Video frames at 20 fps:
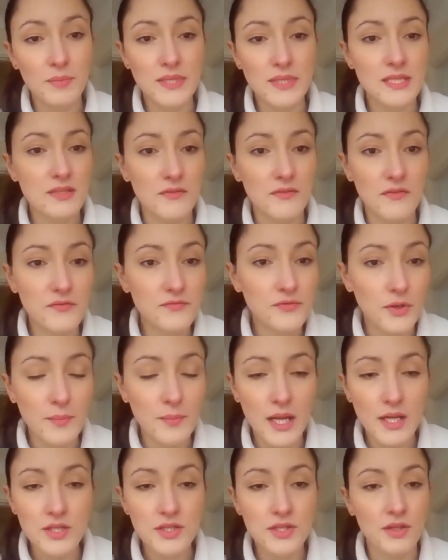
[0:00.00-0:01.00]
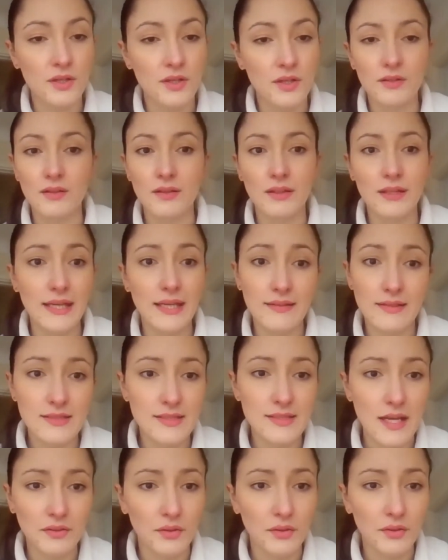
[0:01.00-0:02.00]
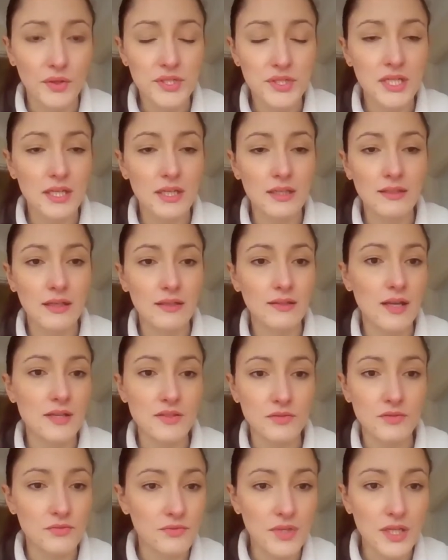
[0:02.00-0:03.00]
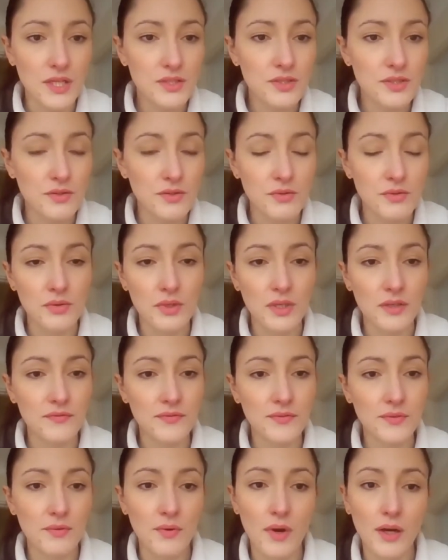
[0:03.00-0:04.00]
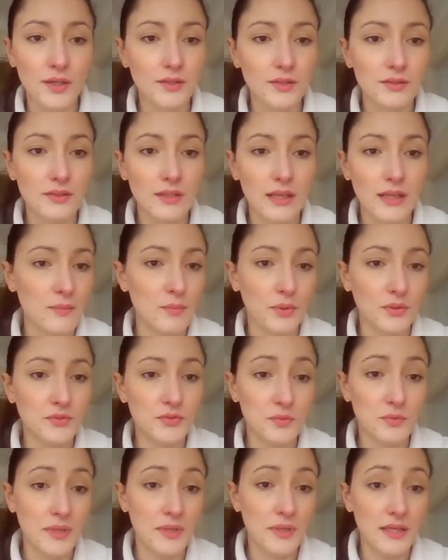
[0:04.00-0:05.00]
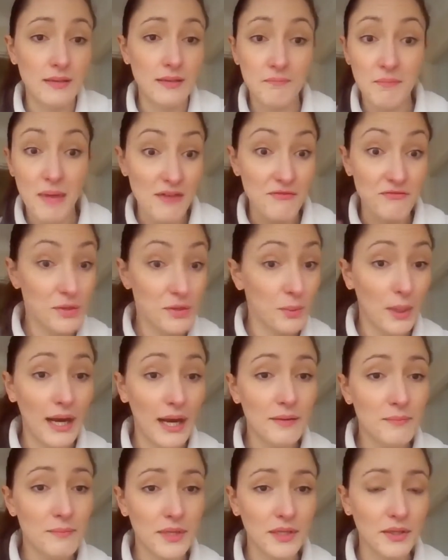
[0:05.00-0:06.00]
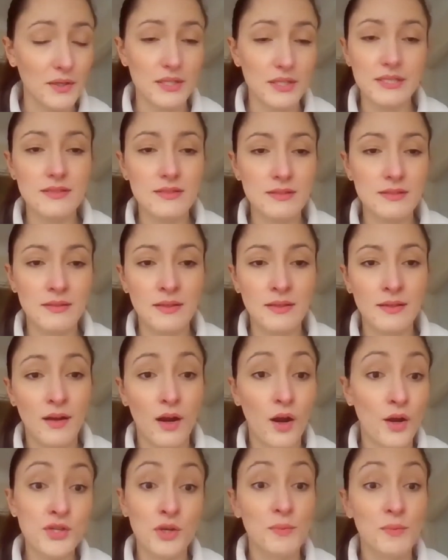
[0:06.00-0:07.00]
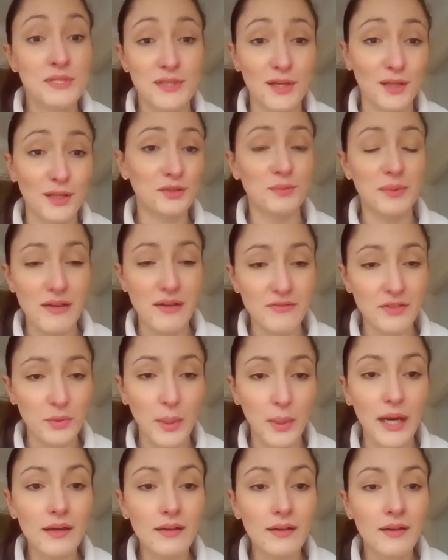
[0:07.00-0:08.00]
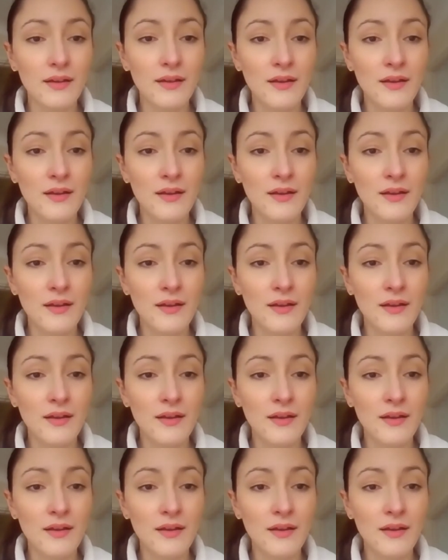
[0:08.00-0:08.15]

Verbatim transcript: pieces of information the latest technology that doesn't reach you if you aren't able to be everywhere because our job is not to be everywhere